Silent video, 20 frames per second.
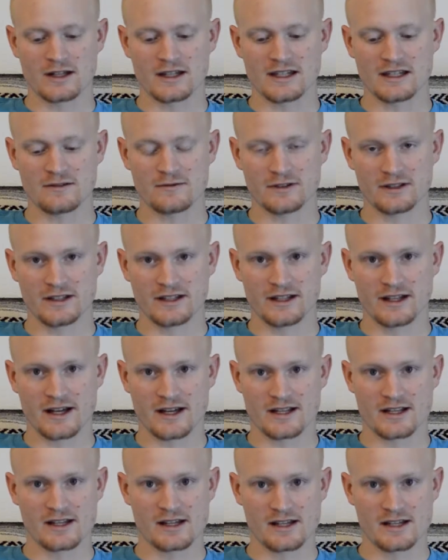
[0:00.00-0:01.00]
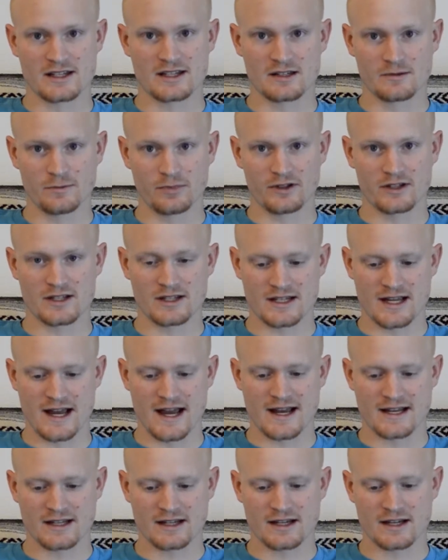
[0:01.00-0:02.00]
even the simplest
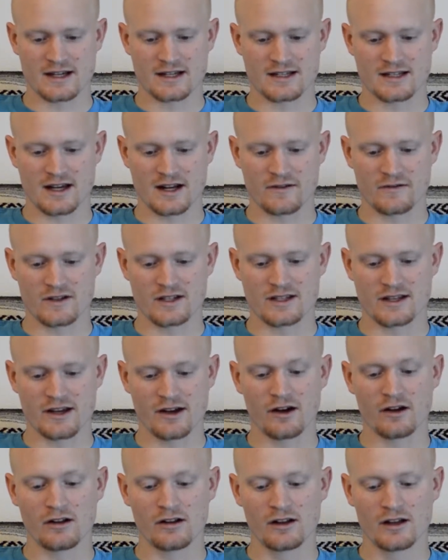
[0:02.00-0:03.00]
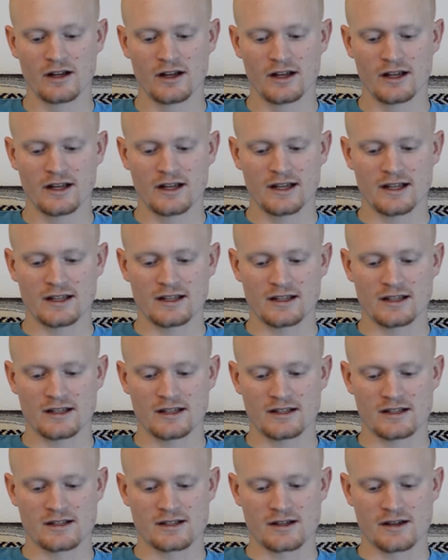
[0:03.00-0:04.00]
task inside of a cell
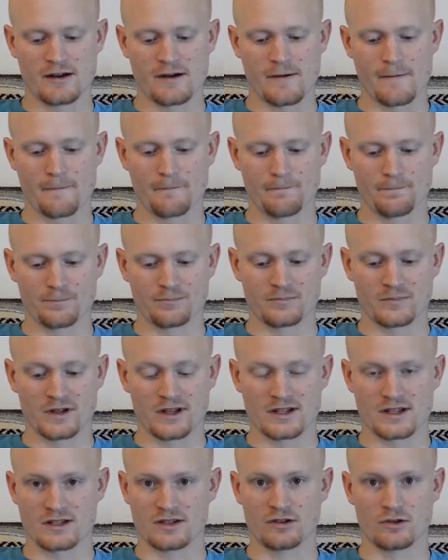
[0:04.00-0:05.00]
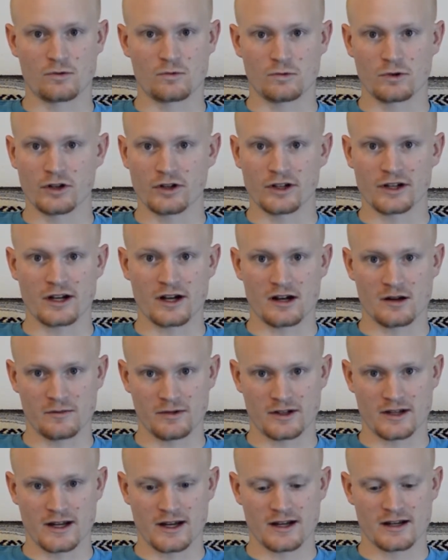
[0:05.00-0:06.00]
is it's still really
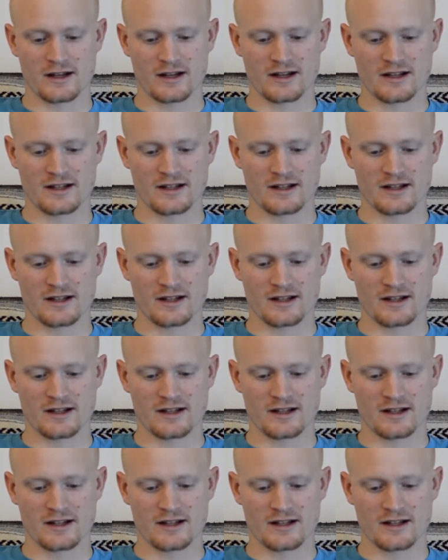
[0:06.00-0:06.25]
complicated.